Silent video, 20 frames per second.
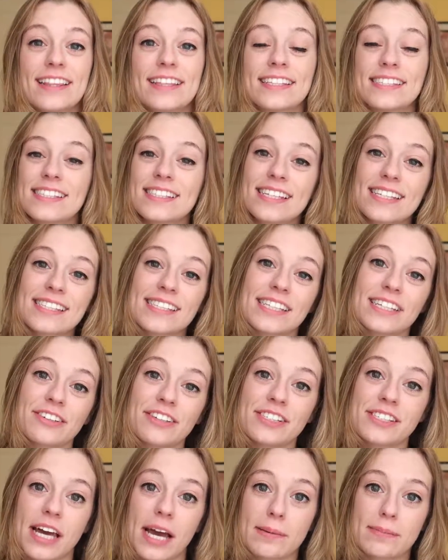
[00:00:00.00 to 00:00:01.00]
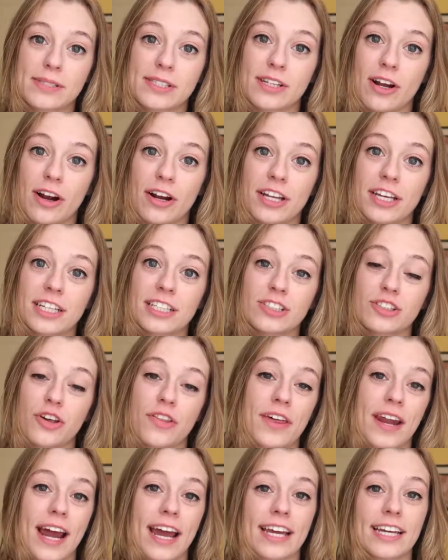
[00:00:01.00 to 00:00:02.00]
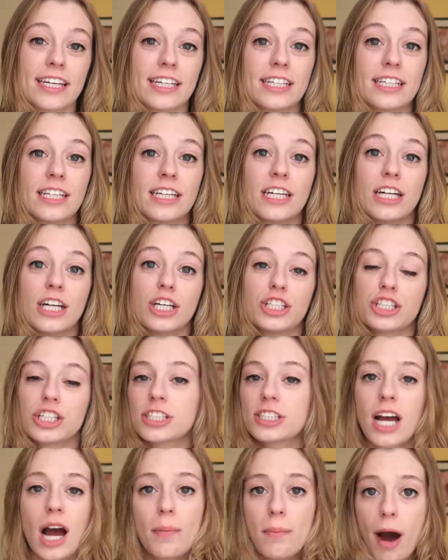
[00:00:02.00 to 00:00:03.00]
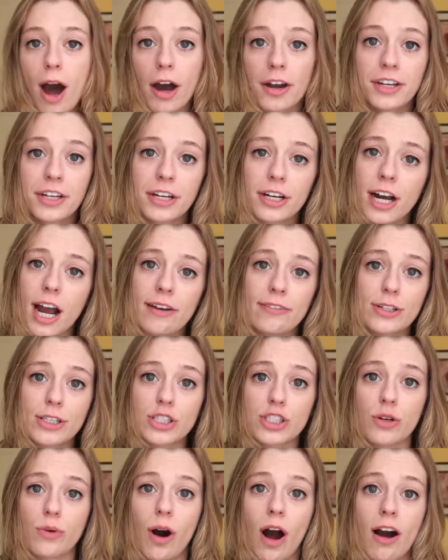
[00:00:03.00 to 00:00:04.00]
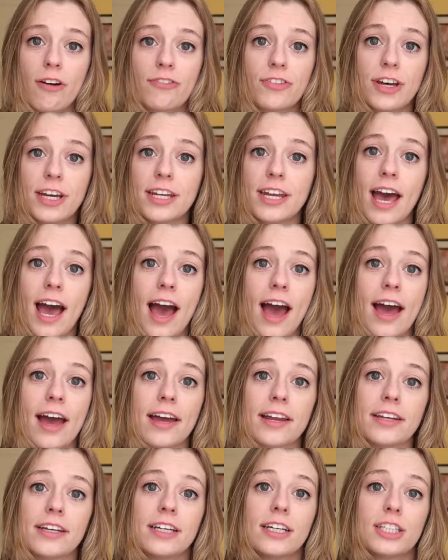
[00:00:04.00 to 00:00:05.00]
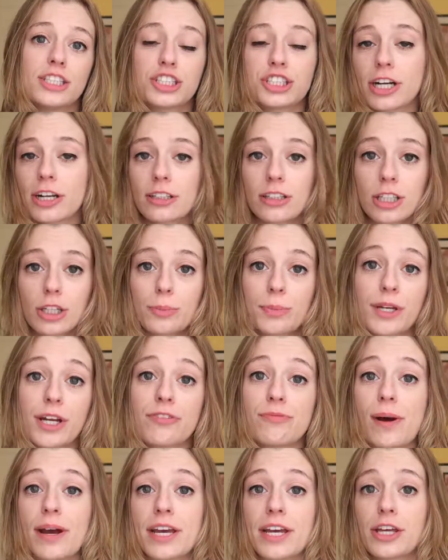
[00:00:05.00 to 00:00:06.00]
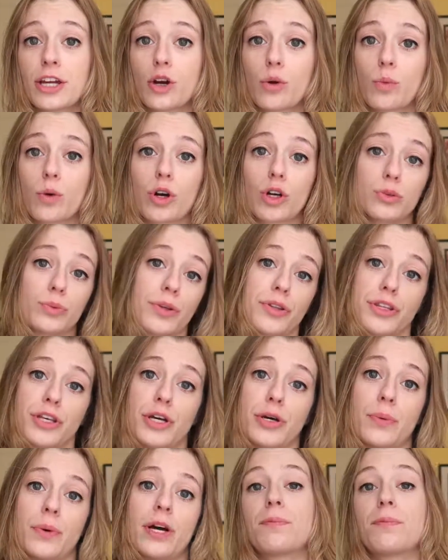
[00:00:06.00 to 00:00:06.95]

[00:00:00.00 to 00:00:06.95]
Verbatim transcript: This is a series I'm starting so that I can just come on here every so often and share a little bit of my inner world with you.